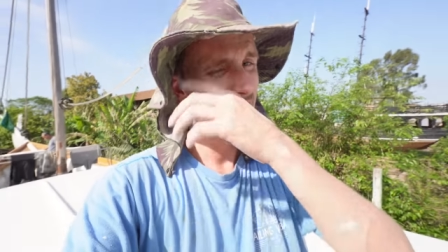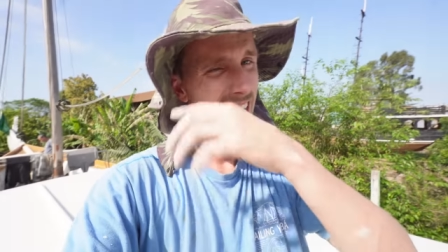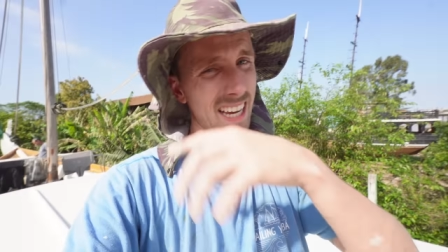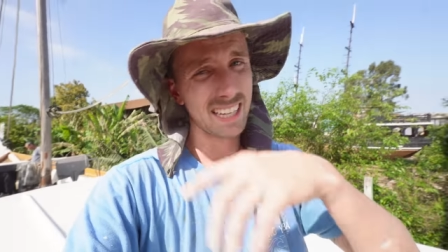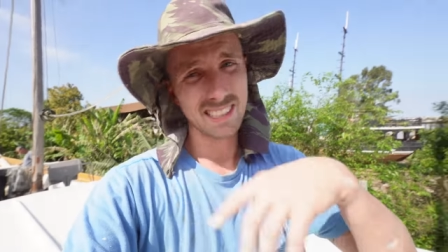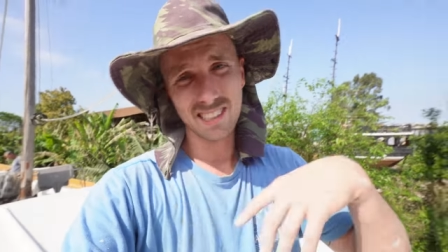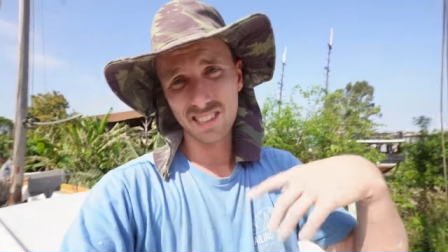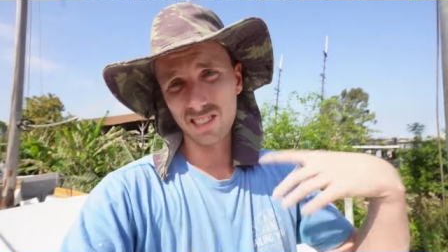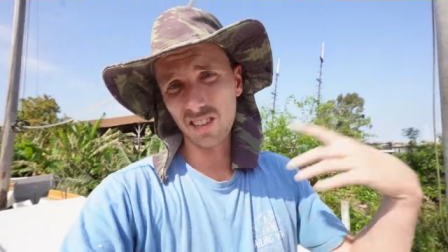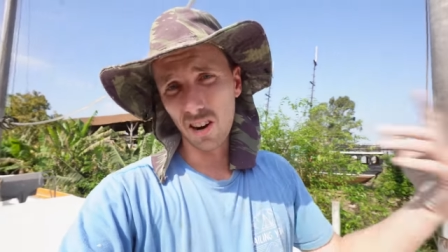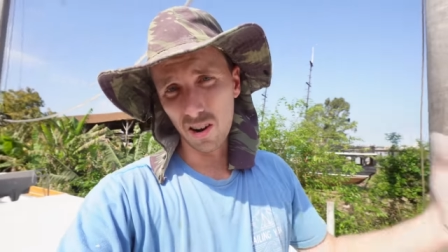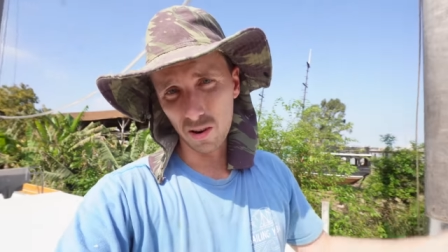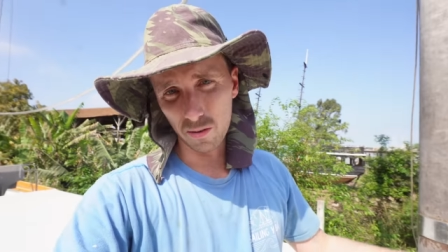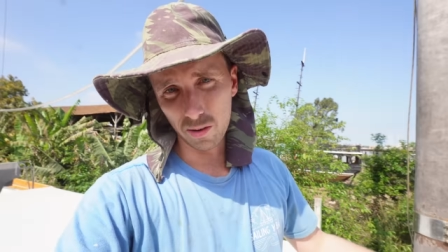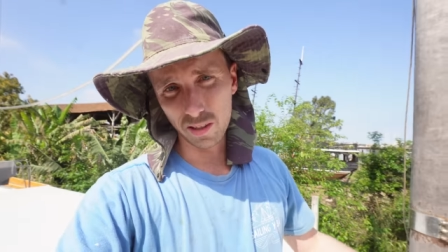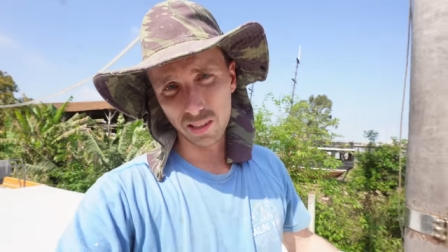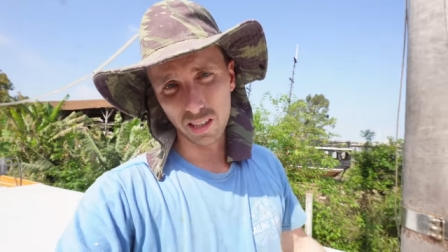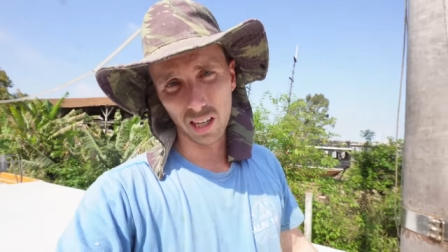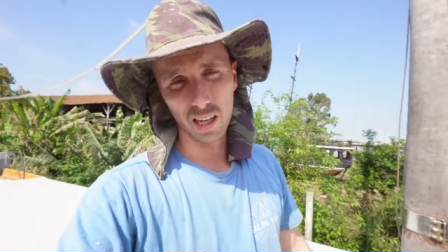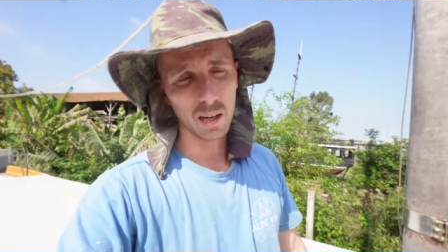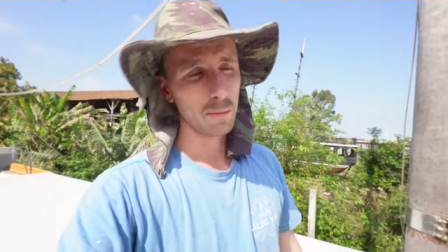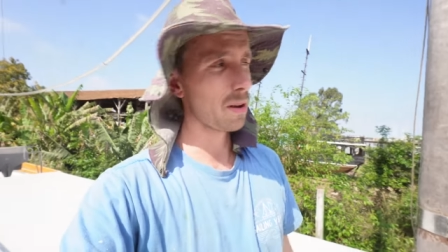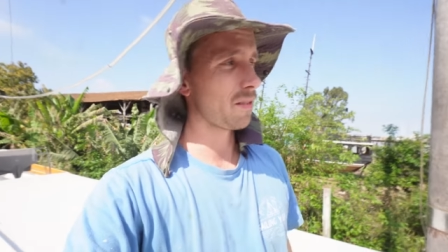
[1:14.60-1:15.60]
is not
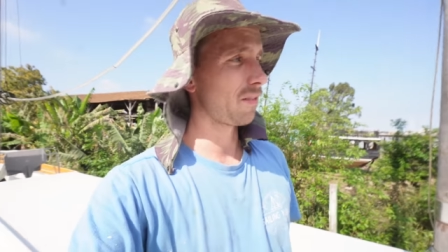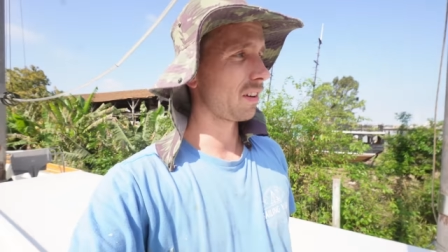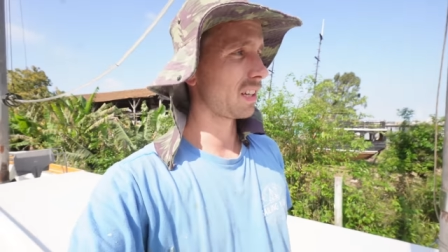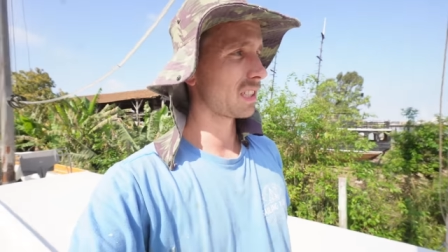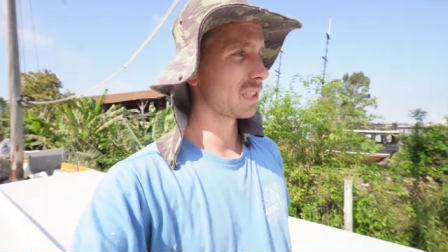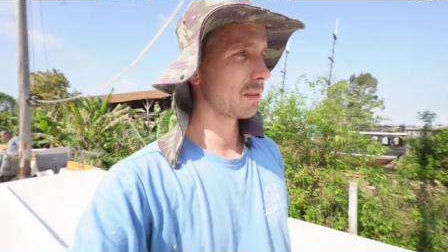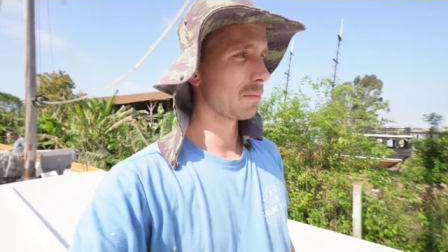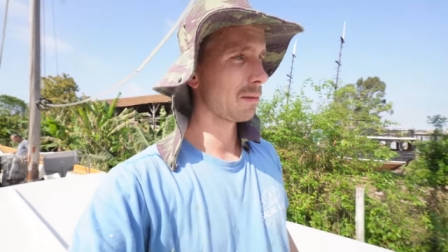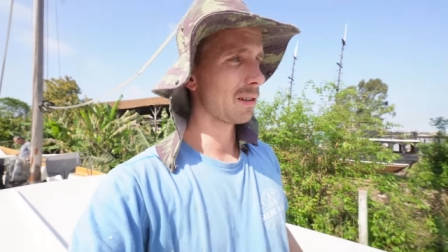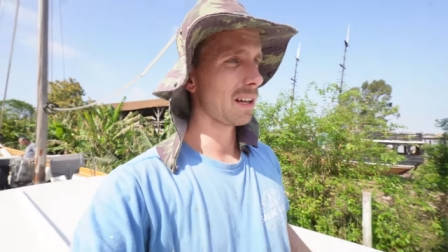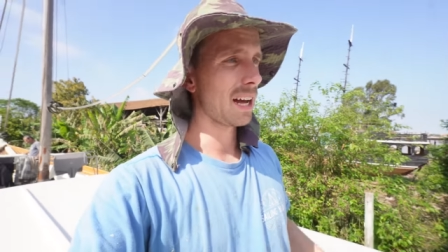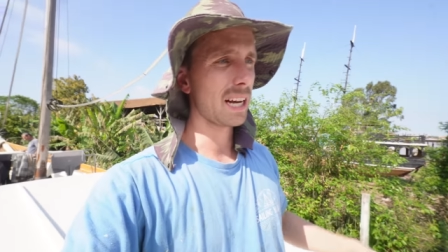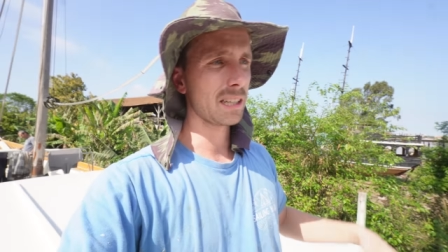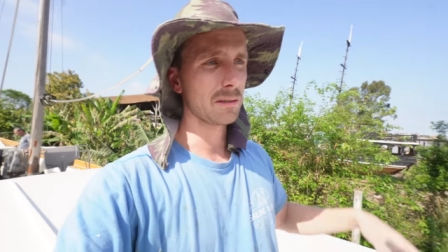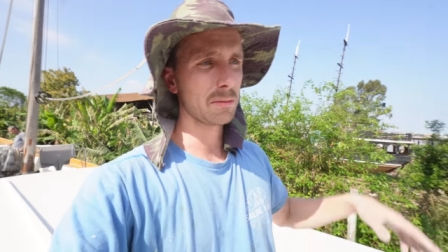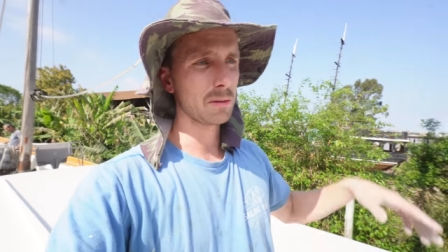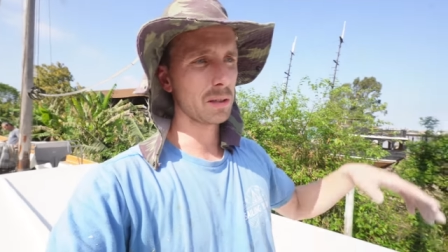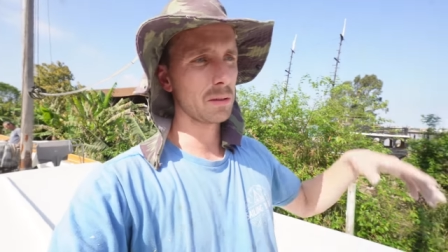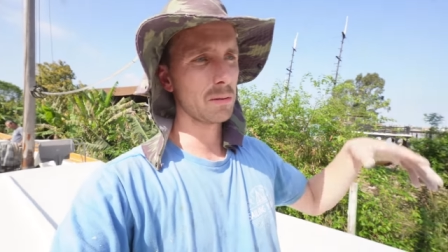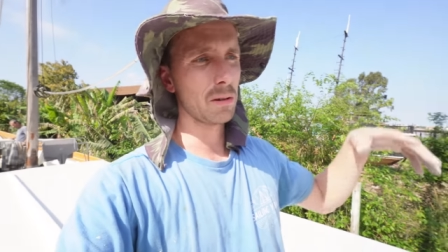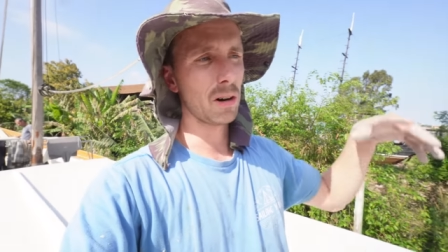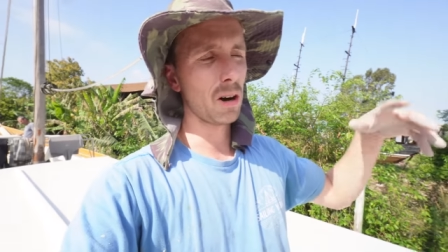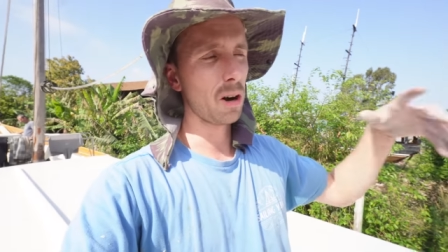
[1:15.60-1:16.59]
always going to be visible, as
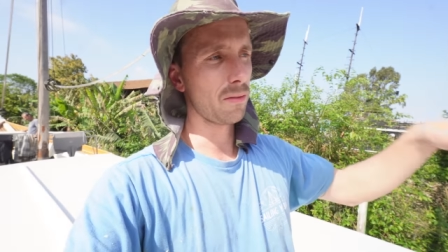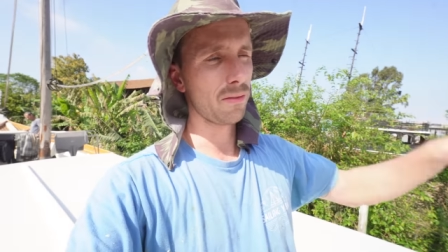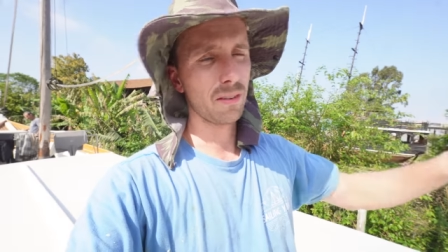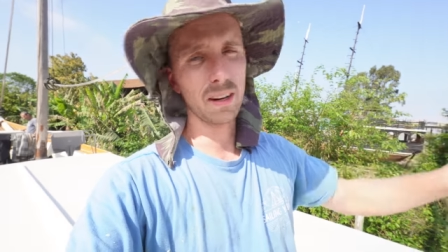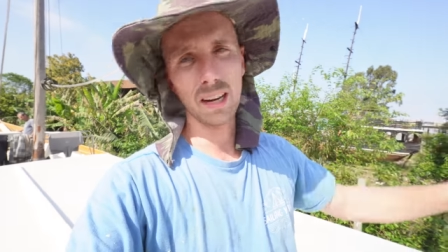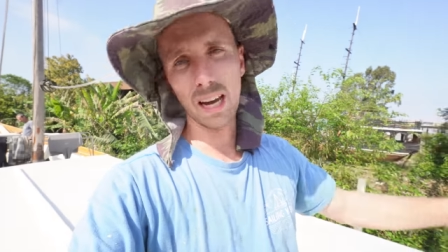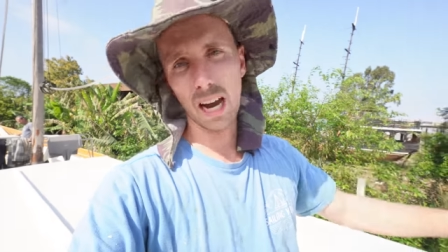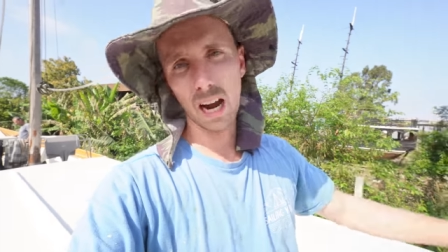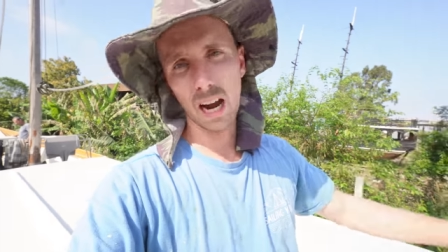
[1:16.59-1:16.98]
we will hopefully